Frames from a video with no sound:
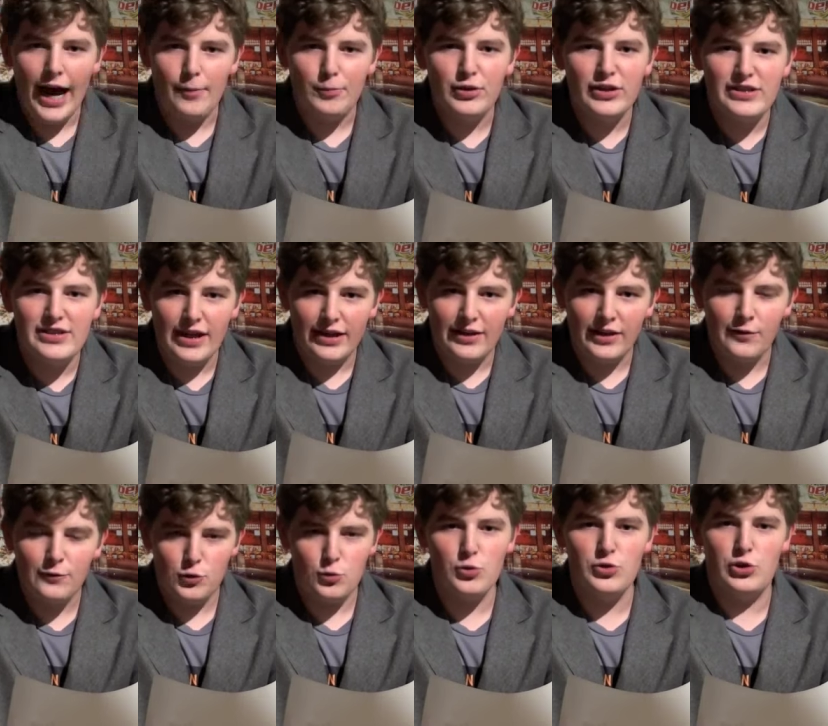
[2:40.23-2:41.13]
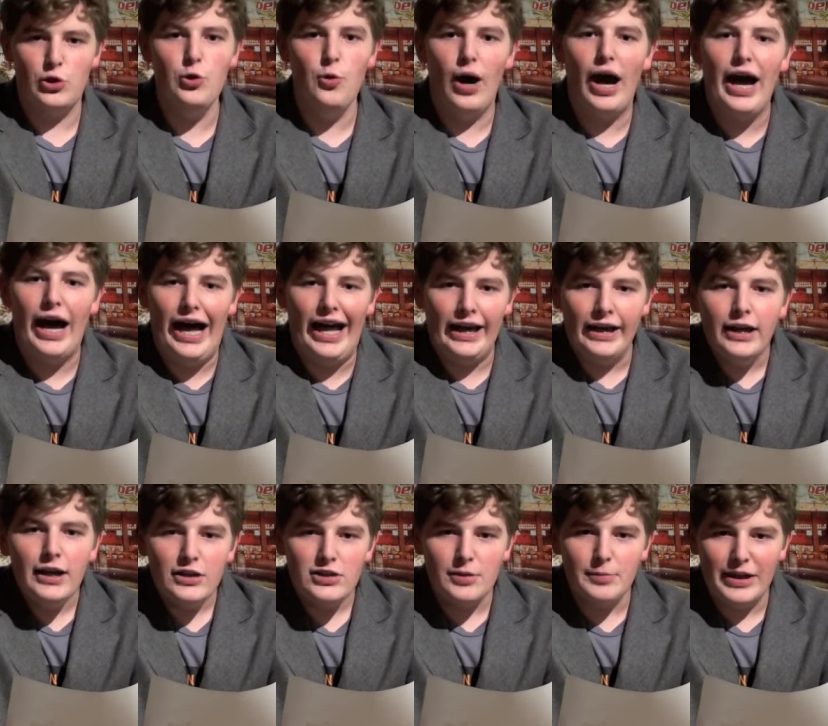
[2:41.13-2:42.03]
Apple executives were too high
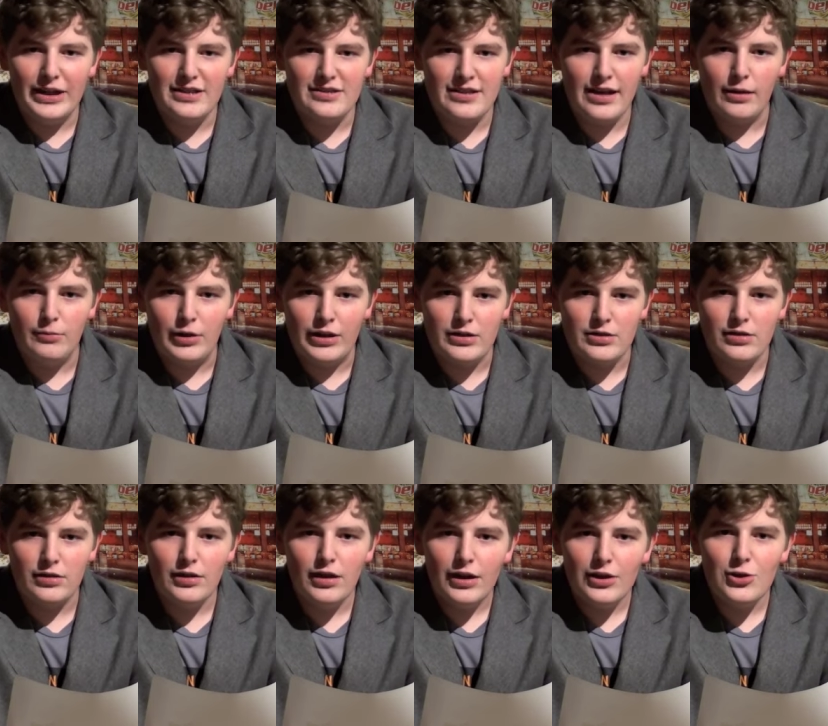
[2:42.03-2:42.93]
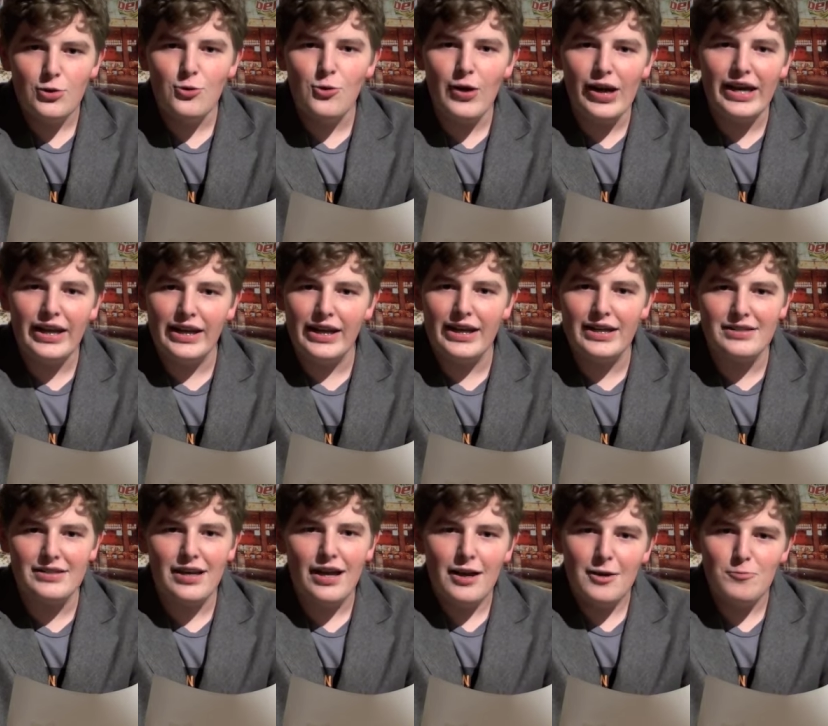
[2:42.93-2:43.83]
to make a statement. You
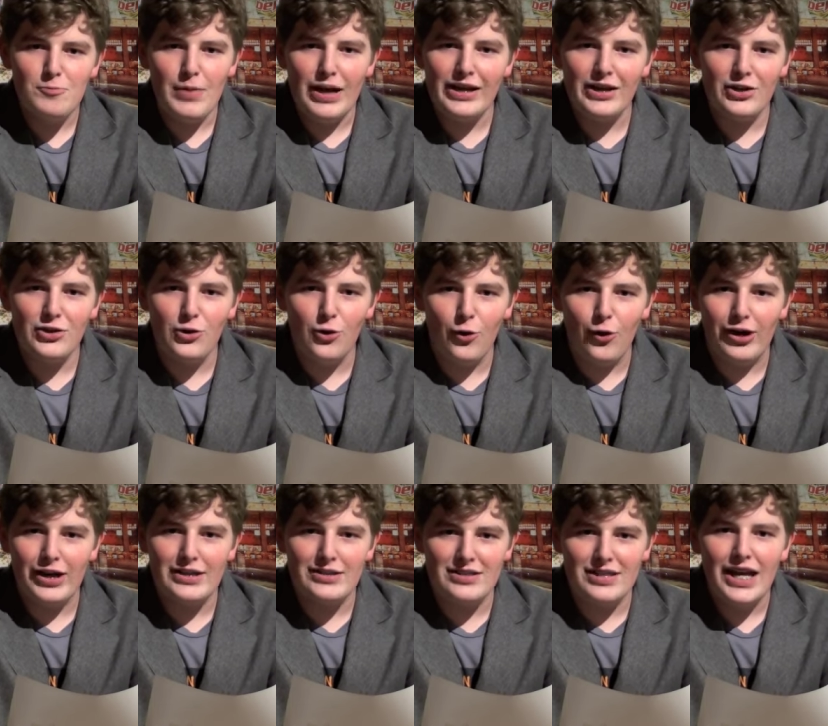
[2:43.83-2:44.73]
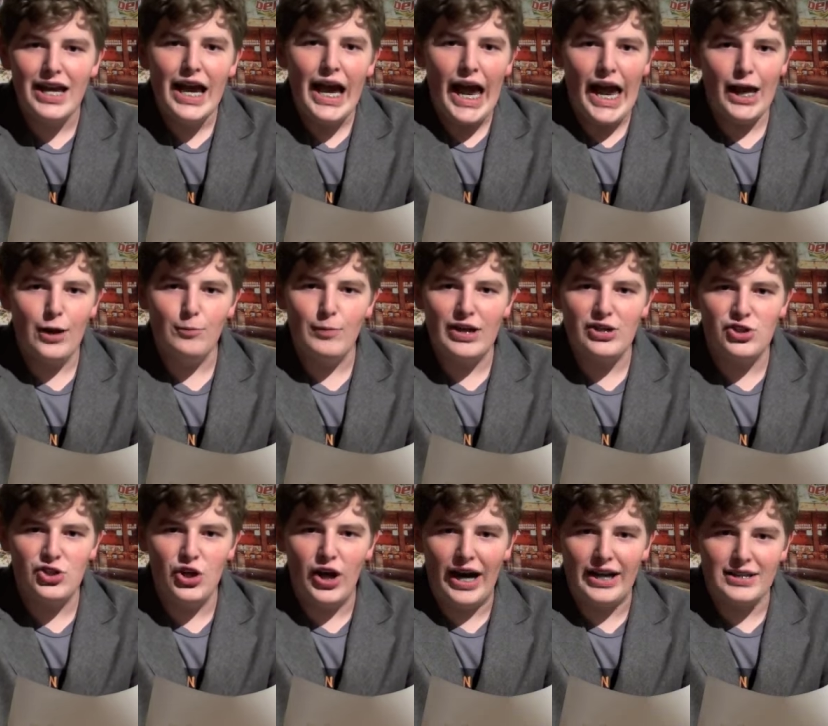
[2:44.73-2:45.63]
idiot, made a noise in my
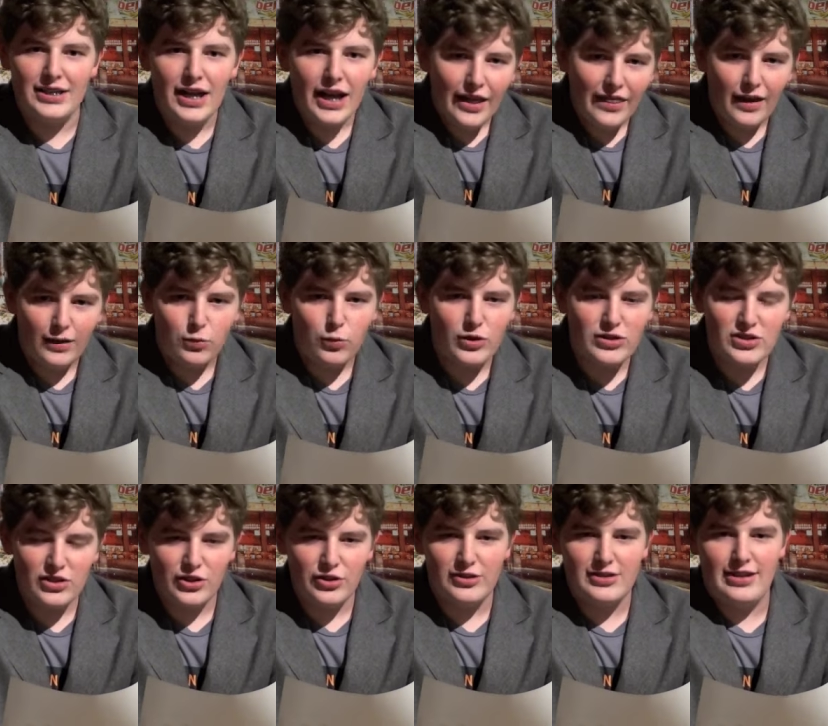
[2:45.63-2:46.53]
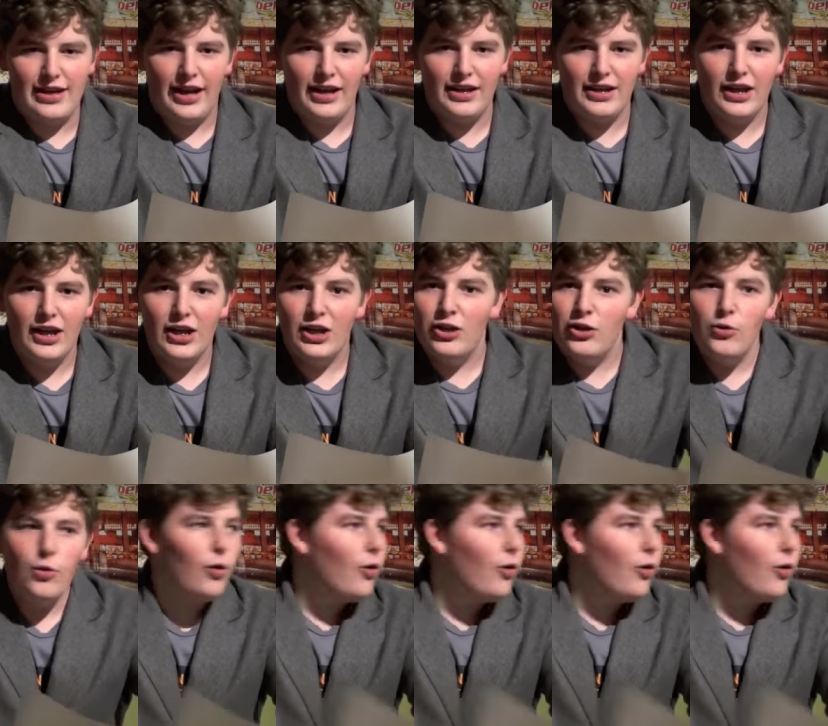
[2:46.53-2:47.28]
shot. That was a good take, you